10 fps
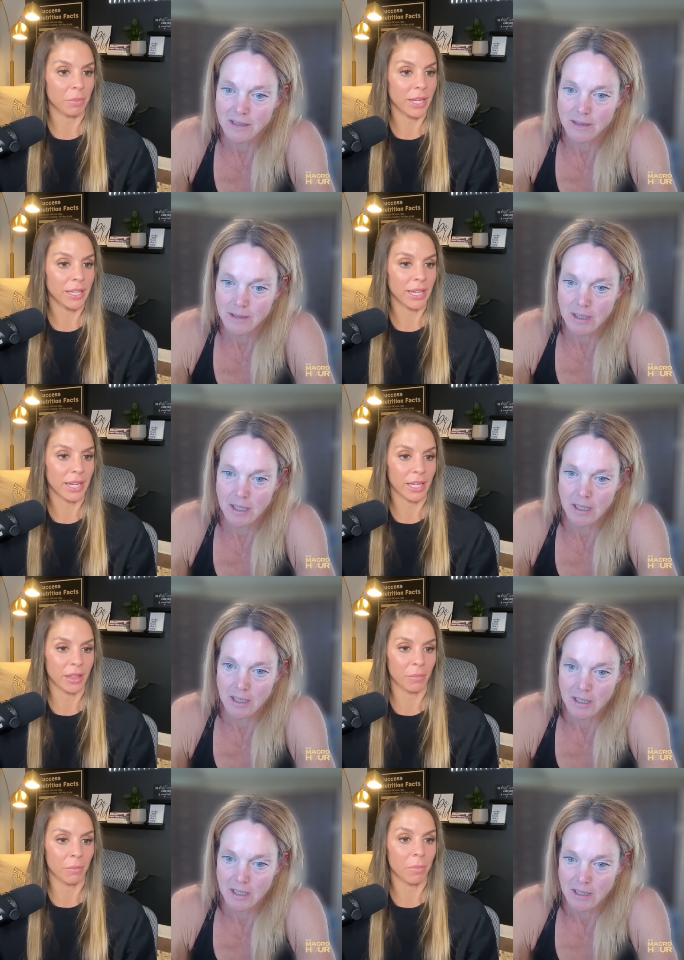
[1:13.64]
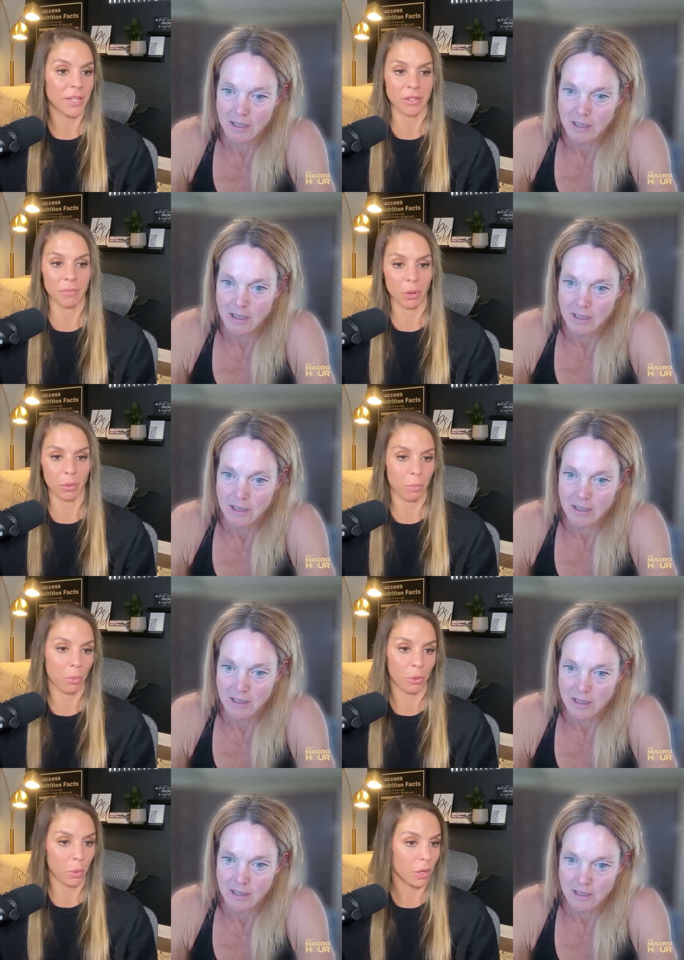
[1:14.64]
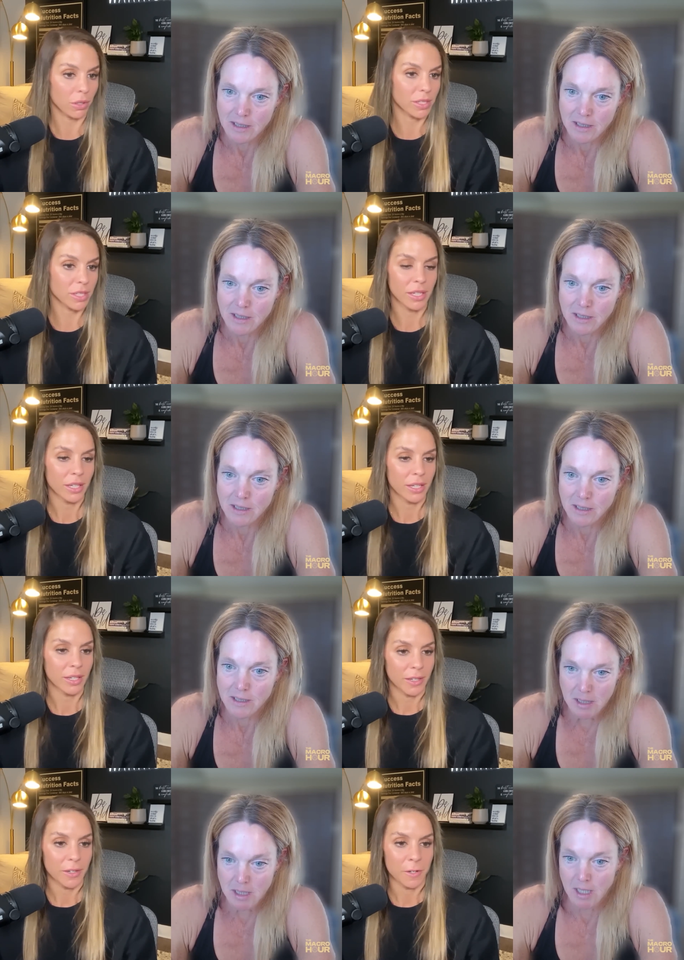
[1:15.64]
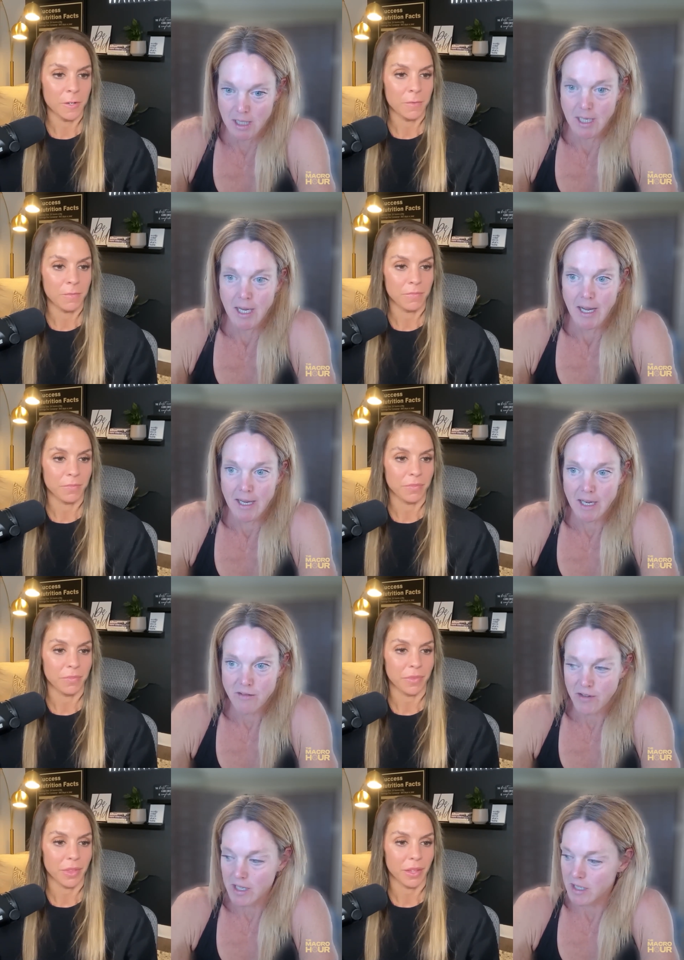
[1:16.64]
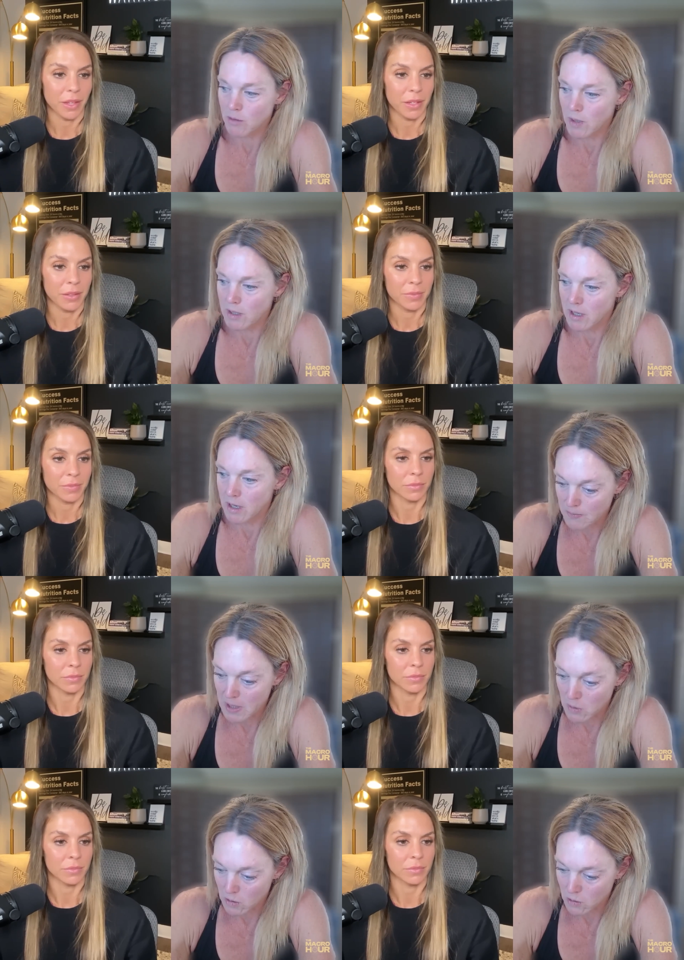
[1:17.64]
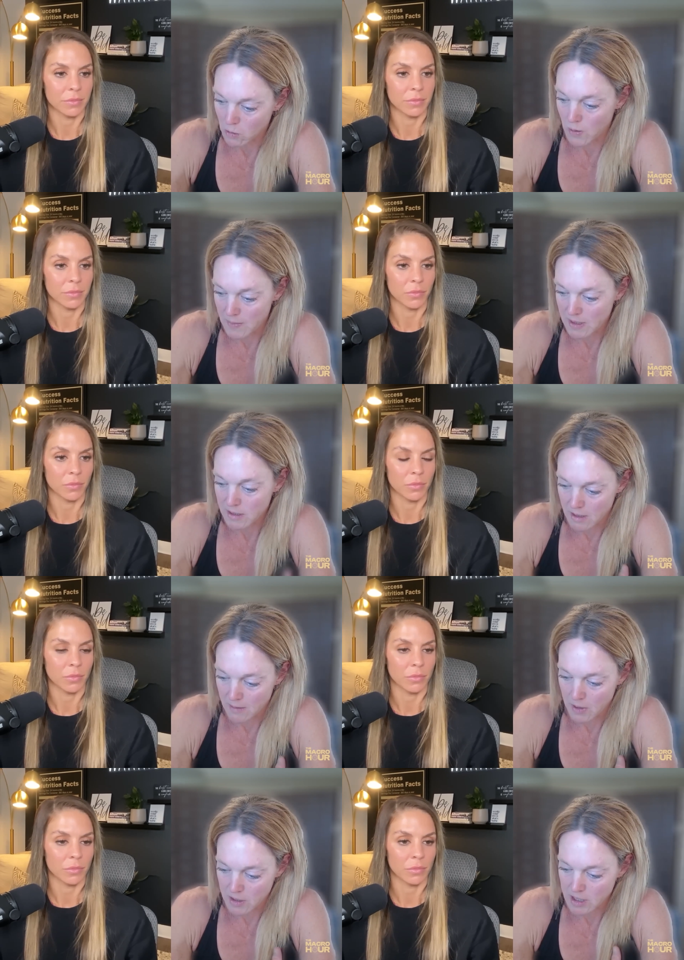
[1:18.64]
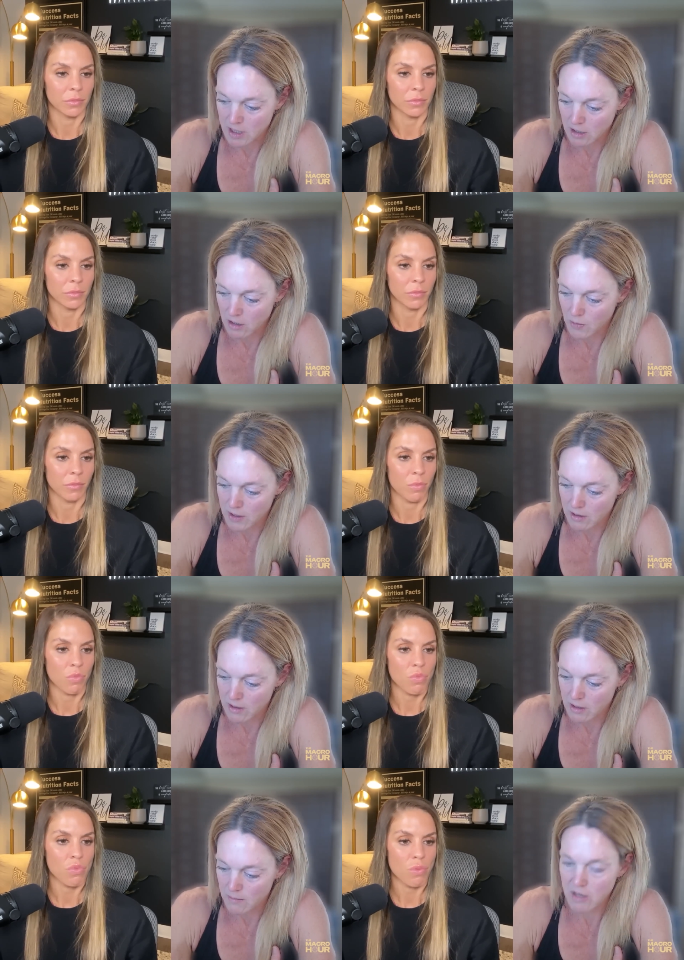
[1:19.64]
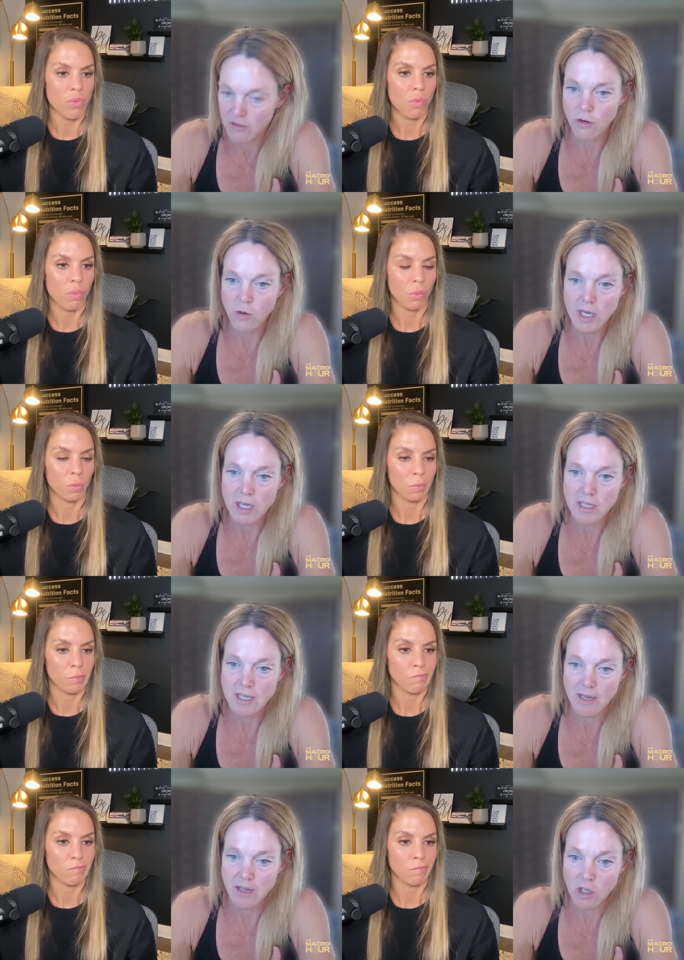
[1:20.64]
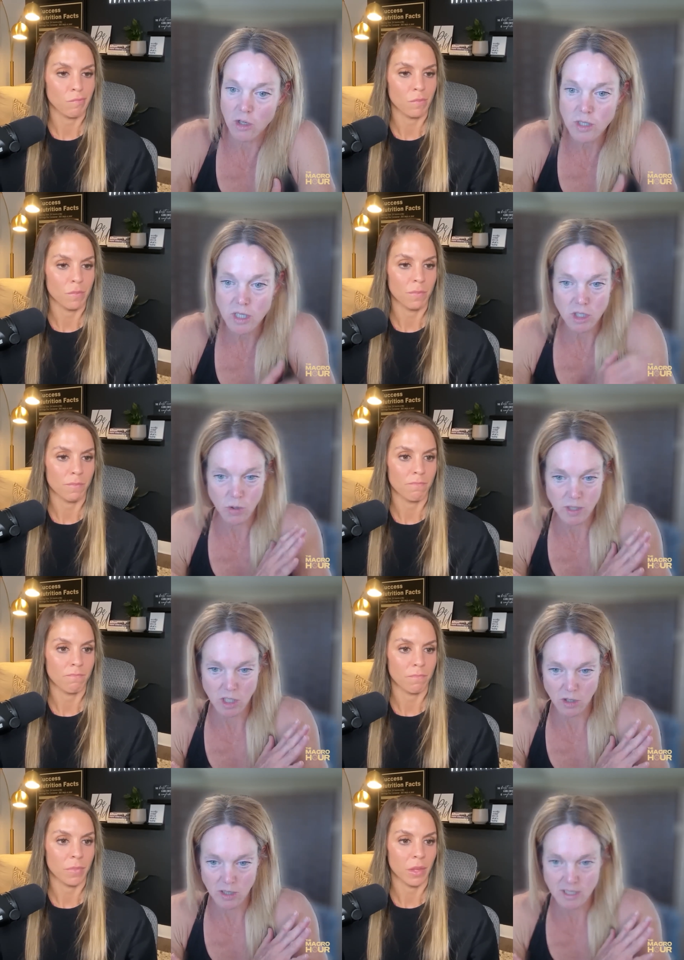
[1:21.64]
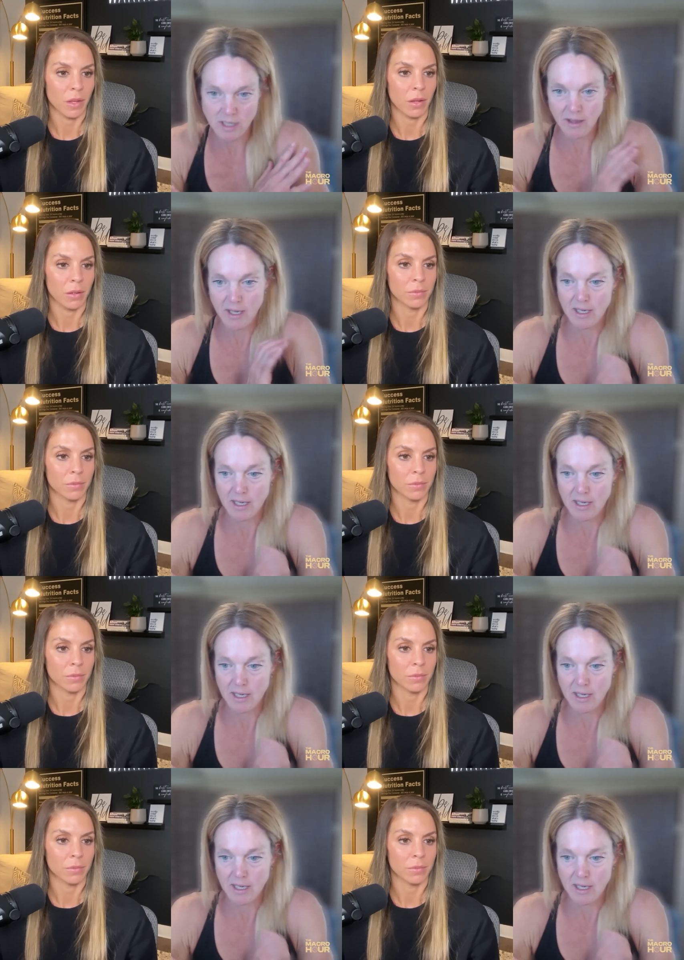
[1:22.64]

Speaker 1: blending in the best of both worlds
Speaker 2: and I find that when people, women in particular, when they're in their mid 40s and they used to do endurance, now they